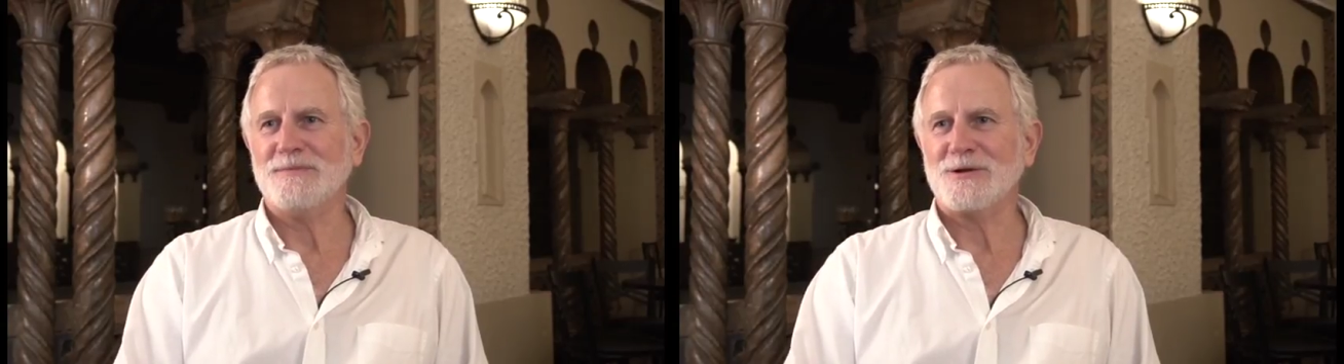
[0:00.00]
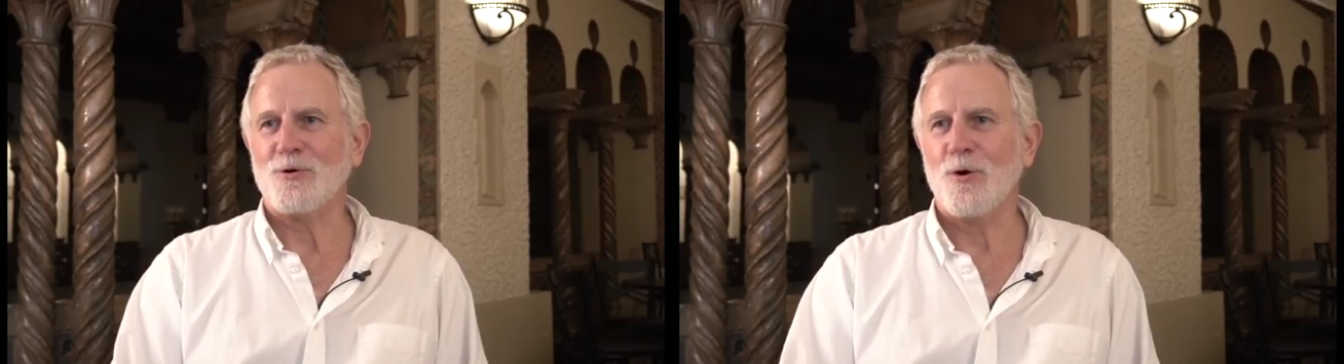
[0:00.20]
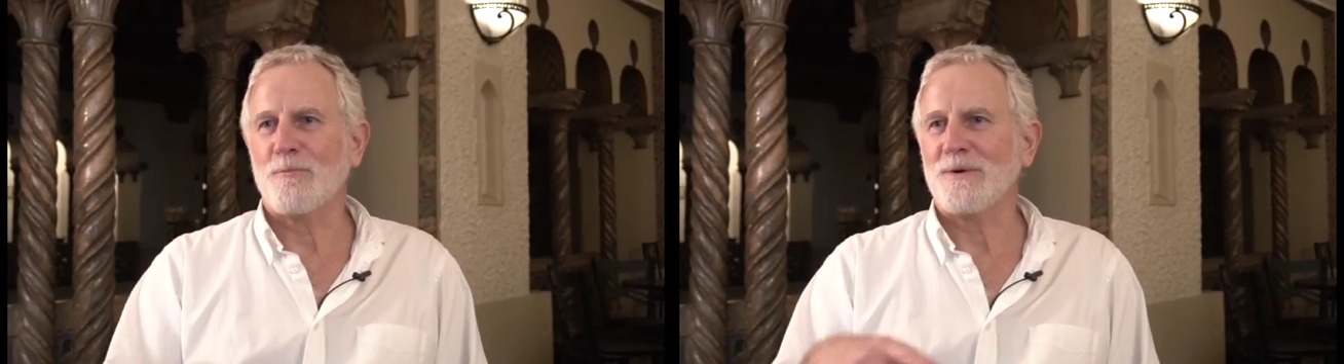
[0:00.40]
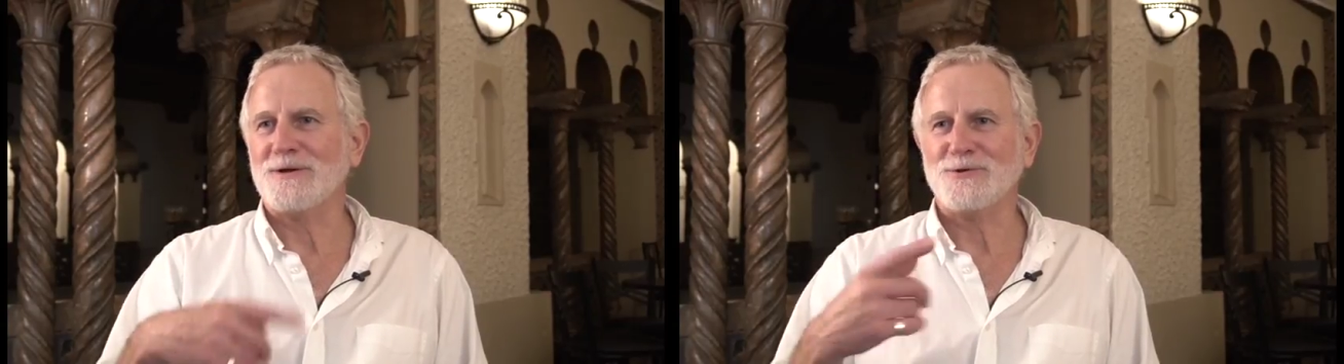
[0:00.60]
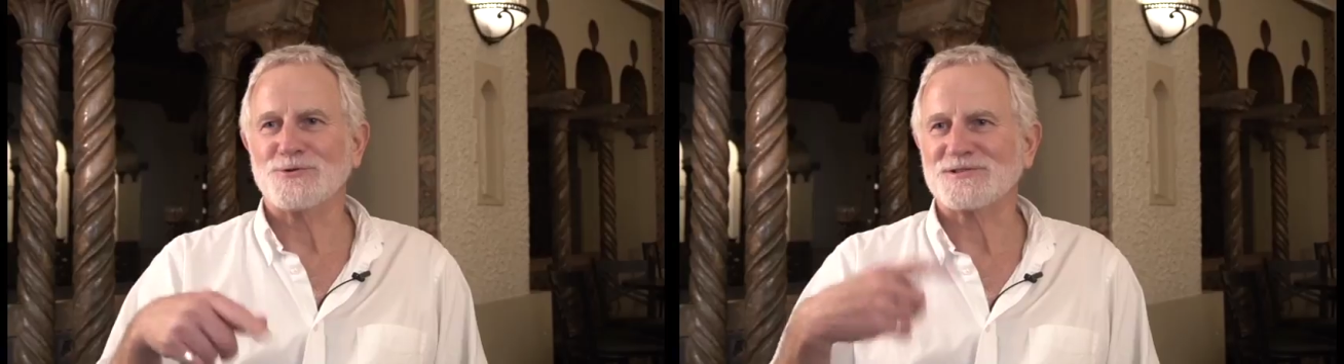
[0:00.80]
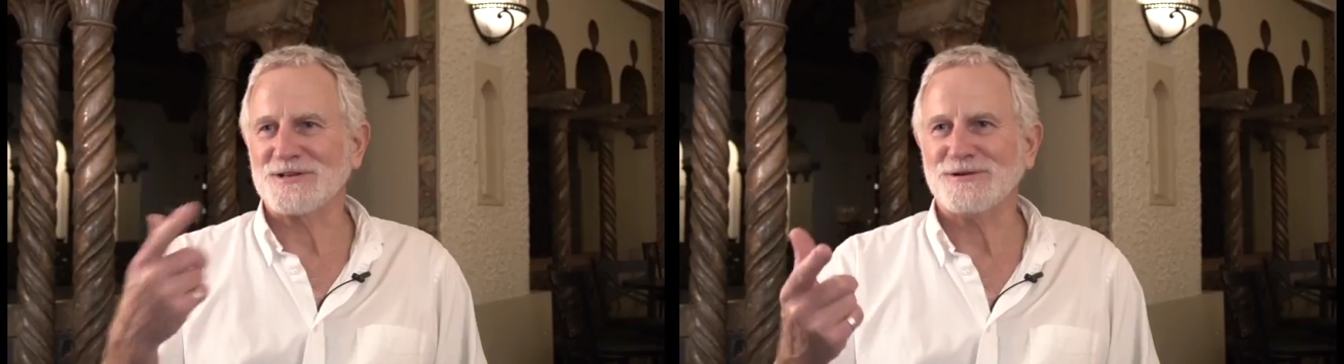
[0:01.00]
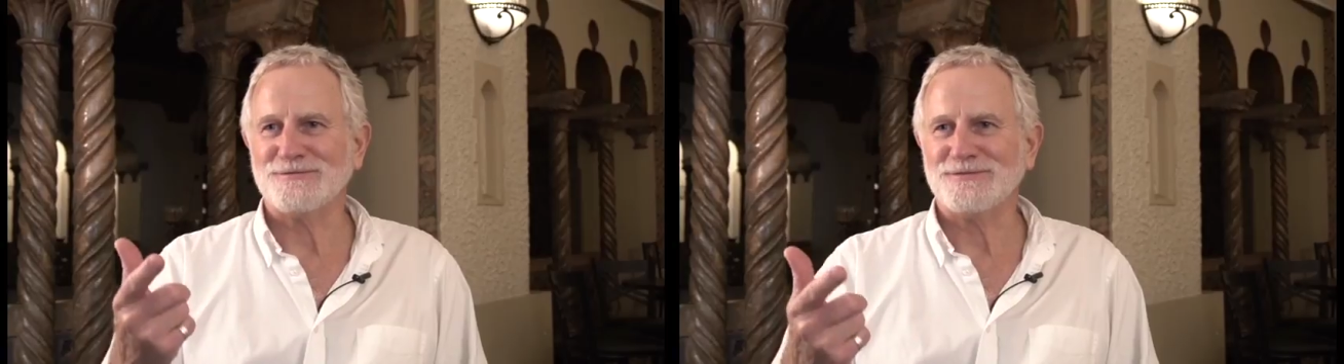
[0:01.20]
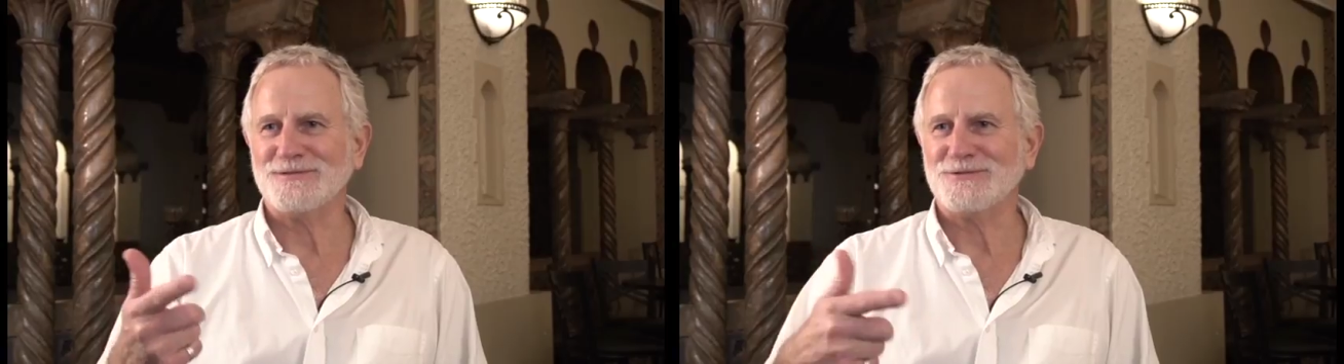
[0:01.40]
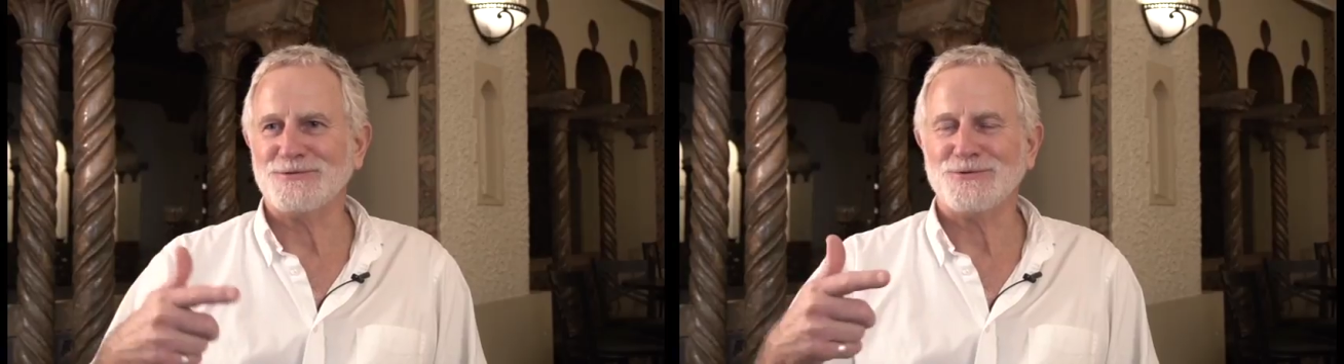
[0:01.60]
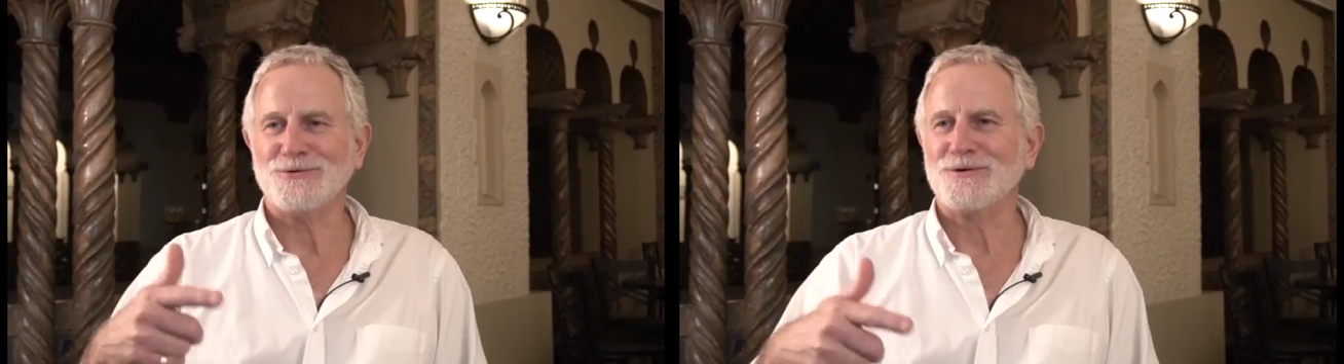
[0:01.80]
incorporate yourself
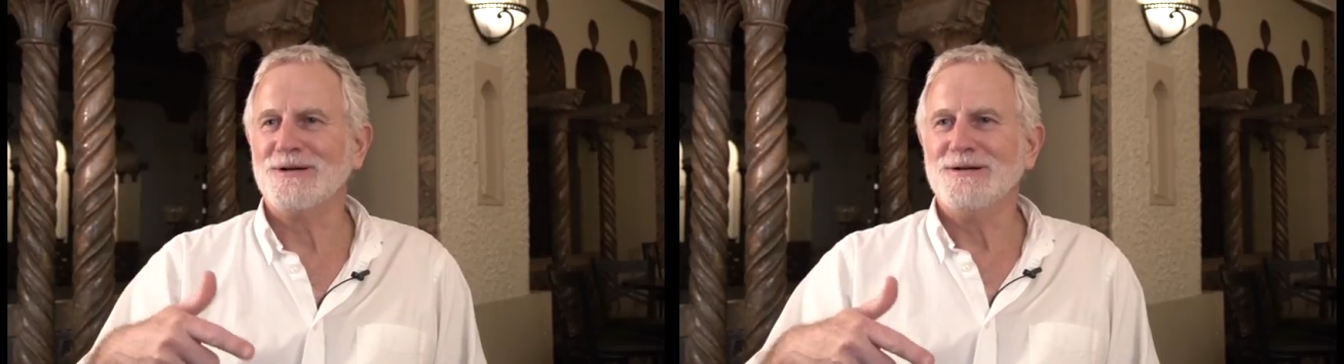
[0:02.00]
into your